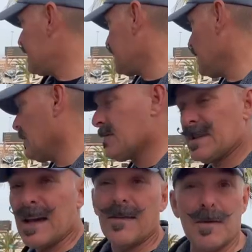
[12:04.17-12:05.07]
so it was
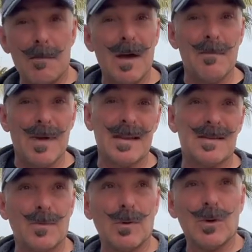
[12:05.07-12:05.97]
kind of a mud mess
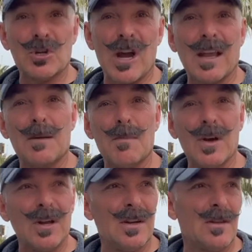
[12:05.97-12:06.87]
and we were tracking
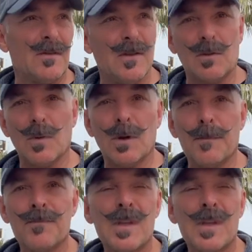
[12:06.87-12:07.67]
mud into the fifth wheel.